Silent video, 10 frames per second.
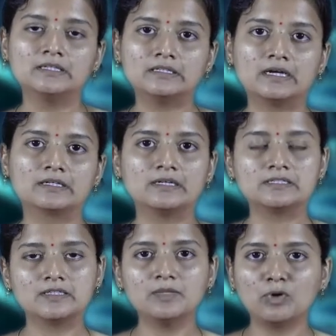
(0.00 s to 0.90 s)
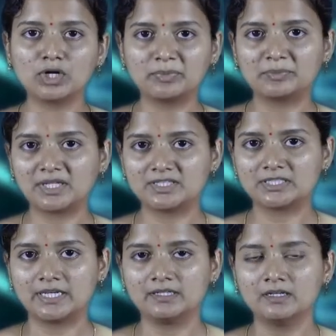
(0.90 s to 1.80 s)
that occurs in the polypeptide
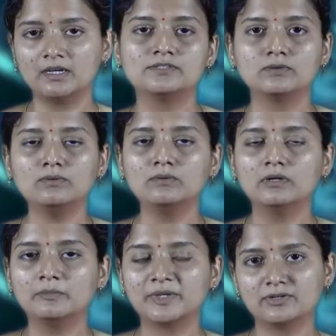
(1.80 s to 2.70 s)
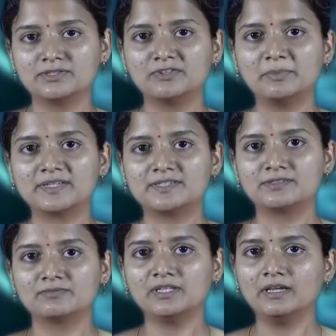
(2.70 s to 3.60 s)
chain. So because of the presence
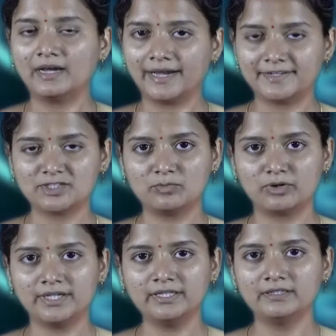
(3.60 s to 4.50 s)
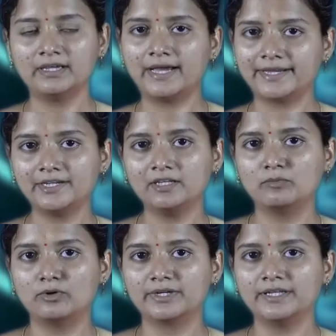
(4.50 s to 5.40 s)
of the hydrogen bonding, ionic
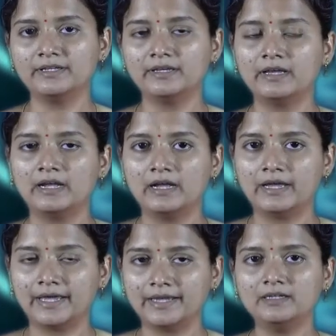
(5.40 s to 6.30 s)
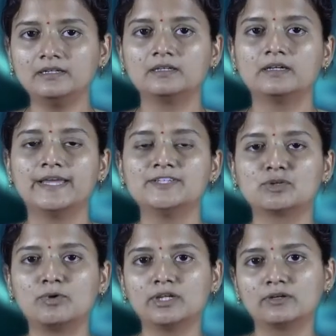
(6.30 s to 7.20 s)
bonding and
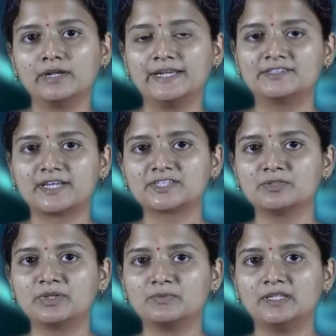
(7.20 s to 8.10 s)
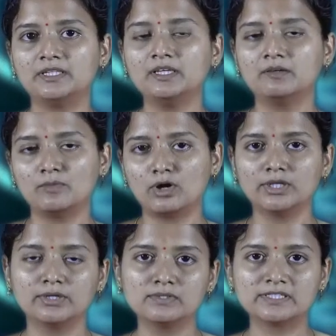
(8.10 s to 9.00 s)
intramolecular interaction between the
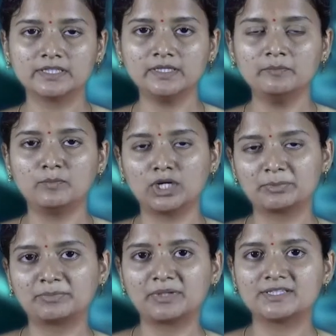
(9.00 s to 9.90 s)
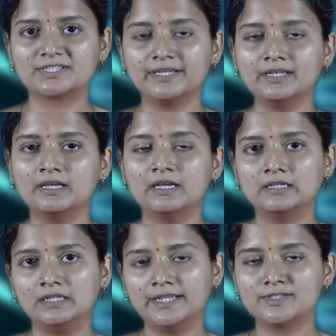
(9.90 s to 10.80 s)
molecules in the polypeptide chain
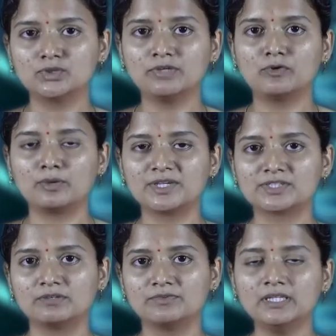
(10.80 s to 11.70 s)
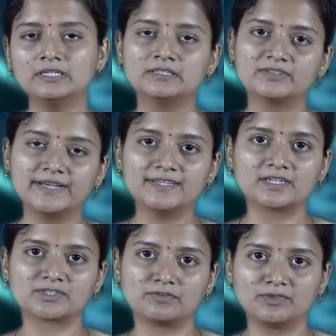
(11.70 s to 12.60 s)
leads to the formation of the 3D
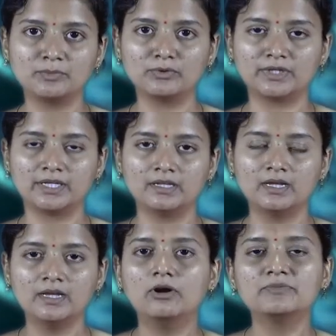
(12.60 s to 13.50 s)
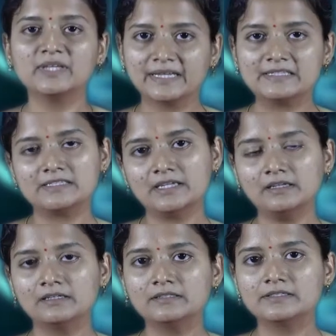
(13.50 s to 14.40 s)
structure of the protein, or we can say
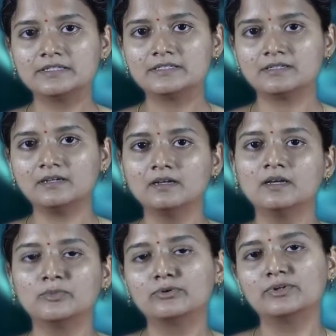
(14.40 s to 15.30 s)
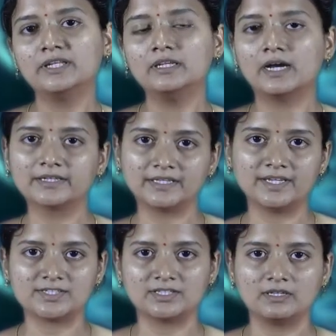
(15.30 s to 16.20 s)
this is a protein
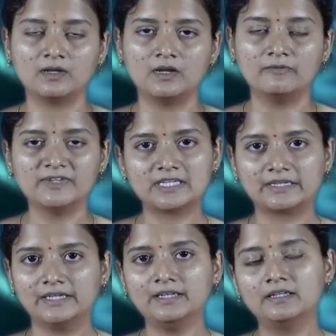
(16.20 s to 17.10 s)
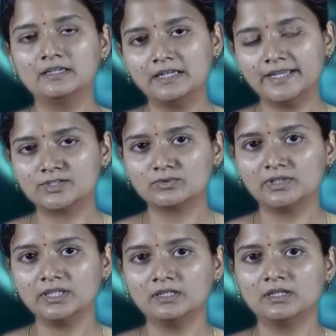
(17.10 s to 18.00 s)
aggregation, which again leads to
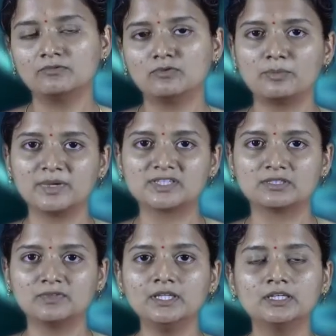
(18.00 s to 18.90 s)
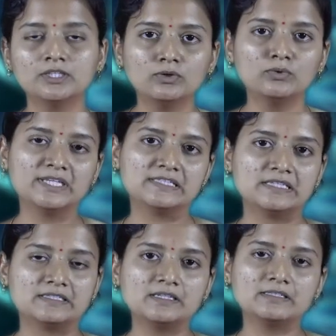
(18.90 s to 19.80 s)
the formation of the new
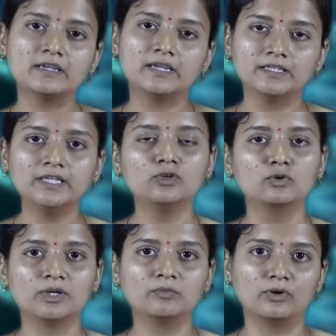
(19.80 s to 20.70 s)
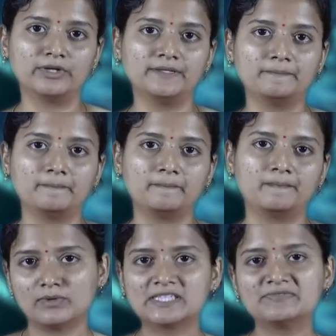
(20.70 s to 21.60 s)
diseases in the human body.
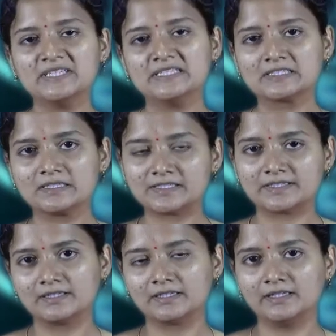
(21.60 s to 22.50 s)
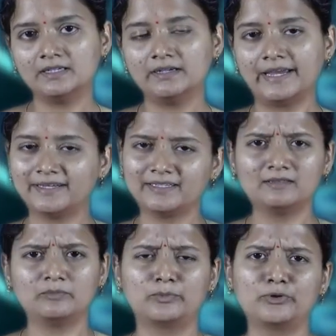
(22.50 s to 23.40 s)
So as we discussed earlier, and
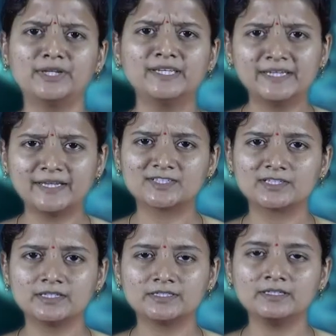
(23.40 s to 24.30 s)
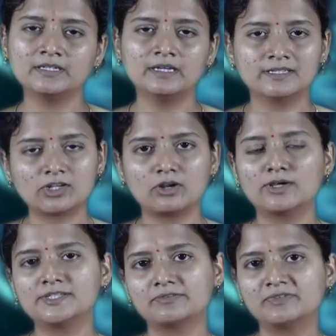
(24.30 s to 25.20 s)
again protein denaturation is the
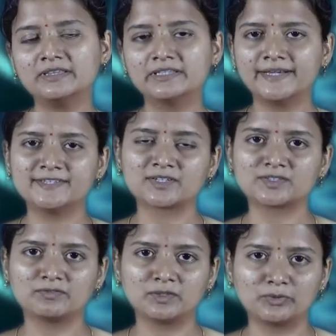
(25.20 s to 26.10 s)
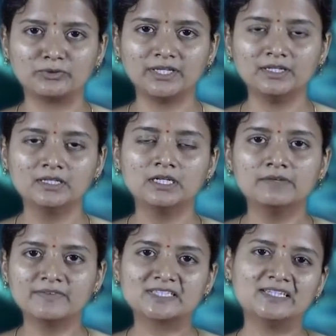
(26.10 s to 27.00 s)
loss of the 3D structure of the protein
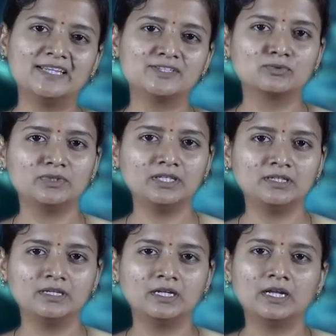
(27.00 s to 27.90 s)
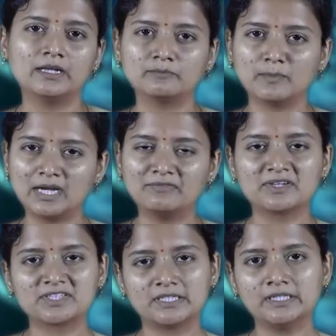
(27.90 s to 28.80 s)
which leads to the
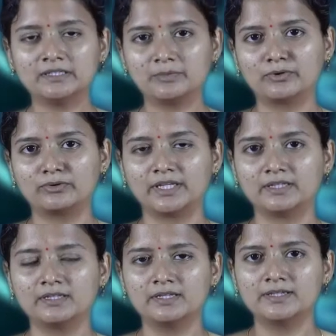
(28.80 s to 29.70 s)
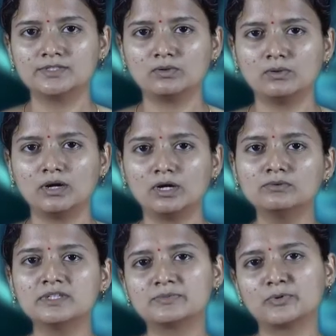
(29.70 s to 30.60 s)
malfunctioning in the protein. So
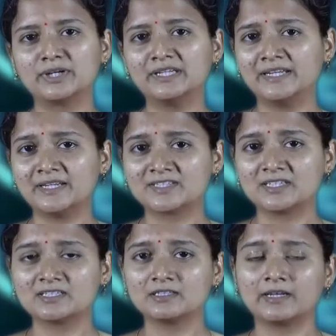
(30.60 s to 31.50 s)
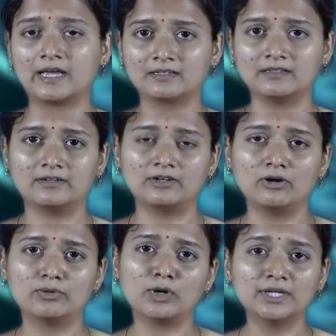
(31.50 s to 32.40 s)
how this protein denaturation can occur,
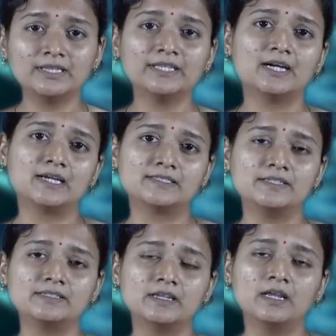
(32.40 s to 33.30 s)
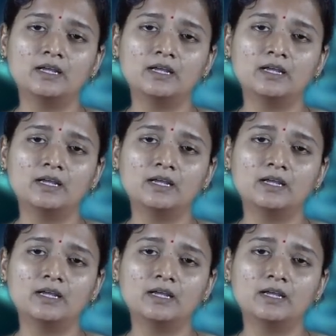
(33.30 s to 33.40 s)
or what are the causes